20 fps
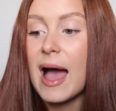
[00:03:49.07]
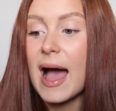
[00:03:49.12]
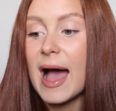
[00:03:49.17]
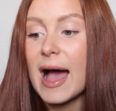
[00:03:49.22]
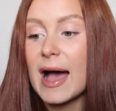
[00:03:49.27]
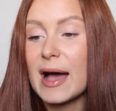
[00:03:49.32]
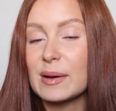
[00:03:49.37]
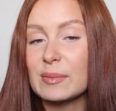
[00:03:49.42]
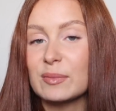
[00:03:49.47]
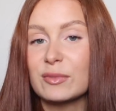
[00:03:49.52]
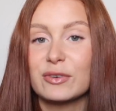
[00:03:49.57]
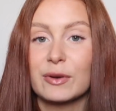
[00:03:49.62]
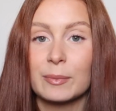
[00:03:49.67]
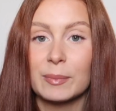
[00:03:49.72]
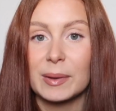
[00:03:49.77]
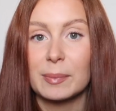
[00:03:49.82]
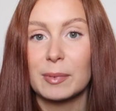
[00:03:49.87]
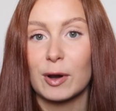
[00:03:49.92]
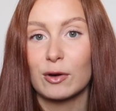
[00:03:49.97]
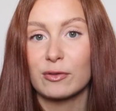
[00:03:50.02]
um from
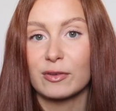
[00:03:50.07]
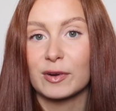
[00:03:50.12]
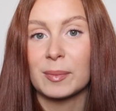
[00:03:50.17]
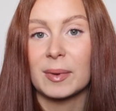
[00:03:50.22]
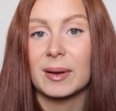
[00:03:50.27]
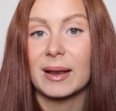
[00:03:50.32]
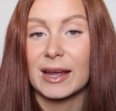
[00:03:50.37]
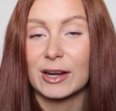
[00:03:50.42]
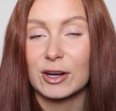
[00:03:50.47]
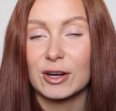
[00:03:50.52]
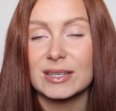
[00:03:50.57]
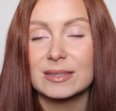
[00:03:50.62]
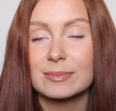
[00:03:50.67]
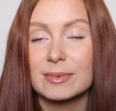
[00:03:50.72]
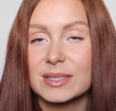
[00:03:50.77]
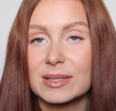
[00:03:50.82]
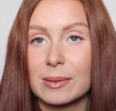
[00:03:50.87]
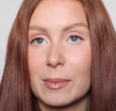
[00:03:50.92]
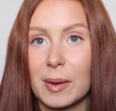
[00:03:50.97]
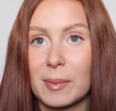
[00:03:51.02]
people over my, like,
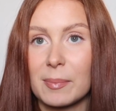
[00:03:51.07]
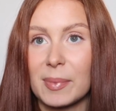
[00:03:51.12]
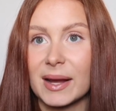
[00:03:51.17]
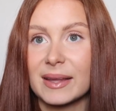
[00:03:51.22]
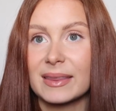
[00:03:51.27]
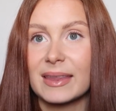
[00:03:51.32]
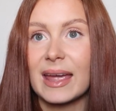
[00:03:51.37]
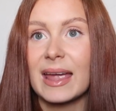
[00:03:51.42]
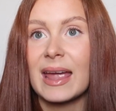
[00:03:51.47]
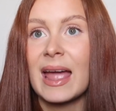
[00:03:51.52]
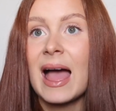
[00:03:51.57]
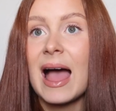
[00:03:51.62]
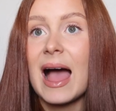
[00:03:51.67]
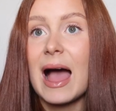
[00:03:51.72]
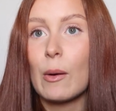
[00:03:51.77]
Christmas and my birthday.